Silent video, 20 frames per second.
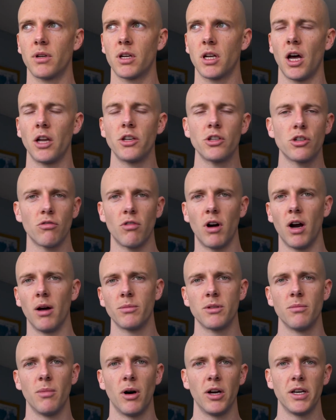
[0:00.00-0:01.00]
conjure up
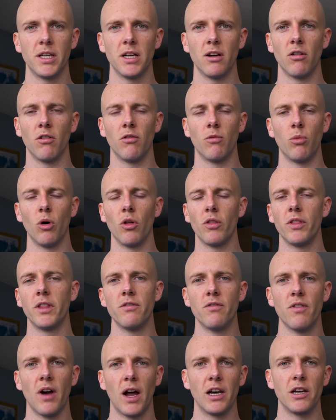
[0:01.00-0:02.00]
some idea of what
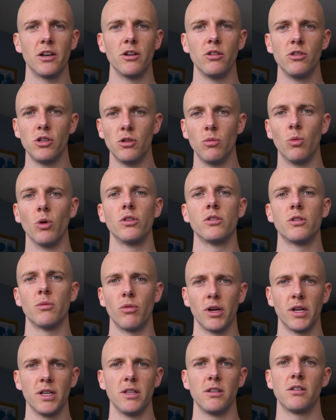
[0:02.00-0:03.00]
the values you want to
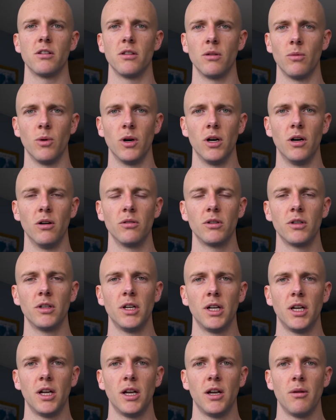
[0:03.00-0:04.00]
bring into the world.
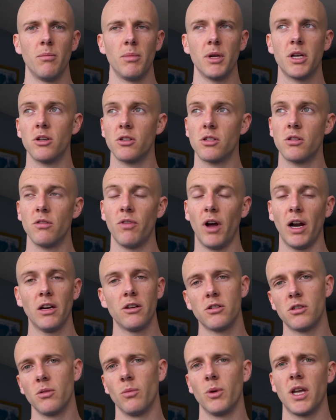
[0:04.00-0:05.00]
Because the
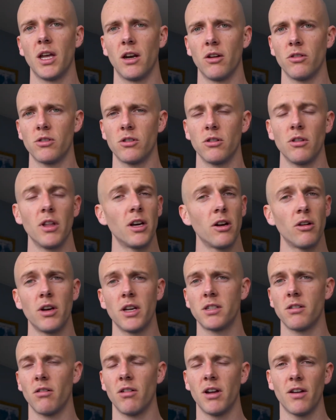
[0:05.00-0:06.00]
values that we get onto, they don't
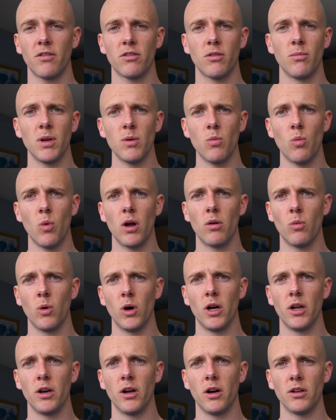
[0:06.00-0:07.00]
necessarily have to be one
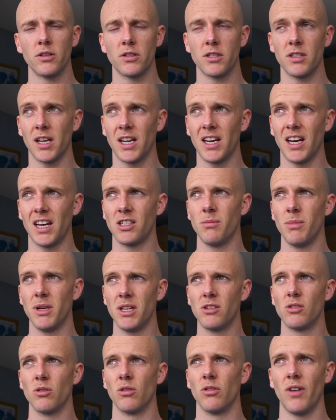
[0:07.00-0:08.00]
word answers. They can actually
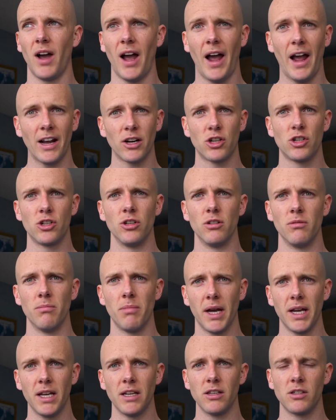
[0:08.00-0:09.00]
be sort of action
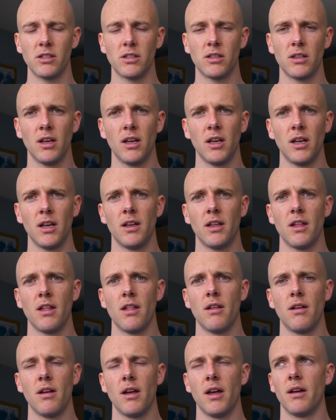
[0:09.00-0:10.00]
based
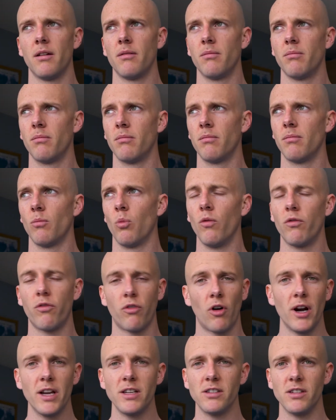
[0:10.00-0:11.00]

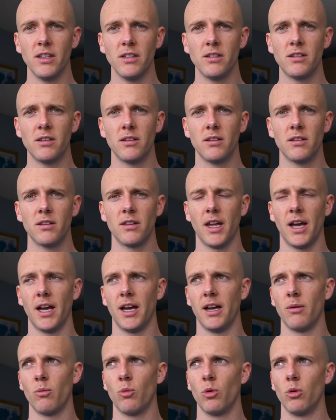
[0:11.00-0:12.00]
phrases
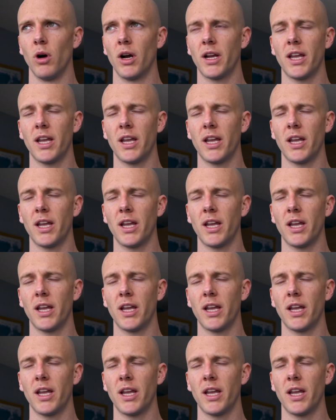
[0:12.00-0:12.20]
that will